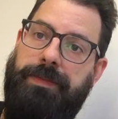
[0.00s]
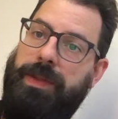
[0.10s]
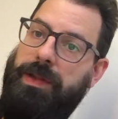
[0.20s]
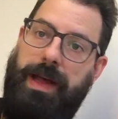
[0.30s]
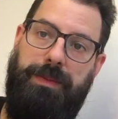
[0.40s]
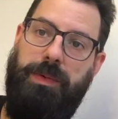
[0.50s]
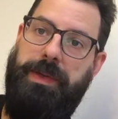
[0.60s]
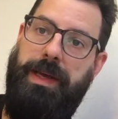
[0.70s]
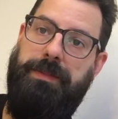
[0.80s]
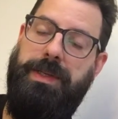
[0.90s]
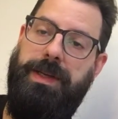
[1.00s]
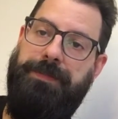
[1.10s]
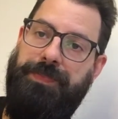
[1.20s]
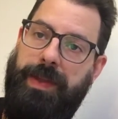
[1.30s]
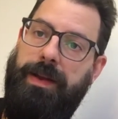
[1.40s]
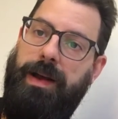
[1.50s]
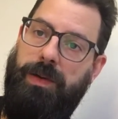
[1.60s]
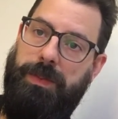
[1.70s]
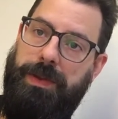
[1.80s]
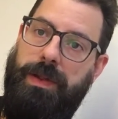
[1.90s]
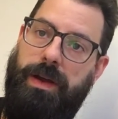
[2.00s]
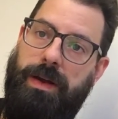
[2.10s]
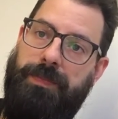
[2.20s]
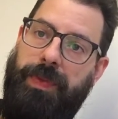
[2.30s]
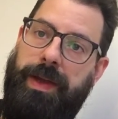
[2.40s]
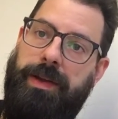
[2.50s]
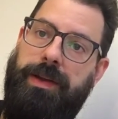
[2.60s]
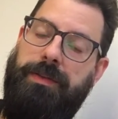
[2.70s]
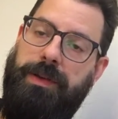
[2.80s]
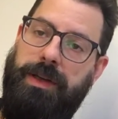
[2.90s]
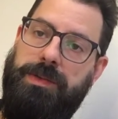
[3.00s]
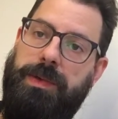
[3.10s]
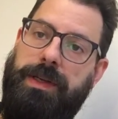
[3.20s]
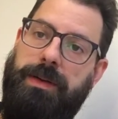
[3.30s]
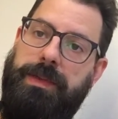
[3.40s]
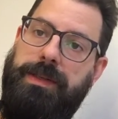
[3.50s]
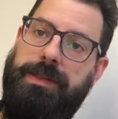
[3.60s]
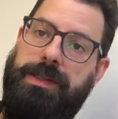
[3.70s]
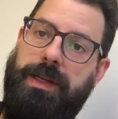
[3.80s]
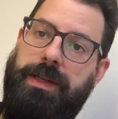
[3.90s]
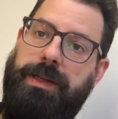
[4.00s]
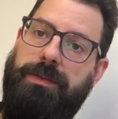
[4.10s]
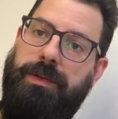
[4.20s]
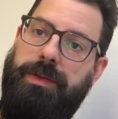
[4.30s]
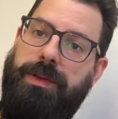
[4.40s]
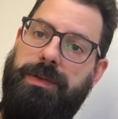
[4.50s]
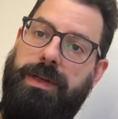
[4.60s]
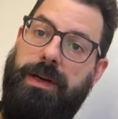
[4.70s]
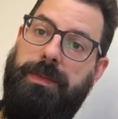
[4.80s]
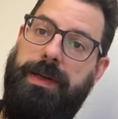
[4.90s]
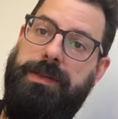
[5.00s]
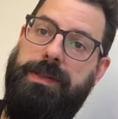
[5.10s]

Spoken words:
The lab will be empty, and I will be there. If you guys want to come in and study and review and talk about